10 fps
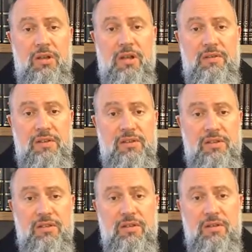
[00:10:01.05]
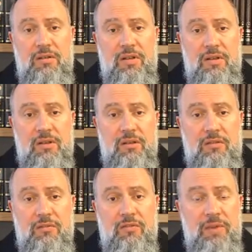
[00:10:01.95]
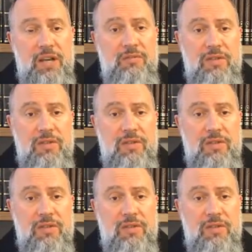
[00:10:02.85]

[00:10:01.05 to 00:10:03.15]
And this, for many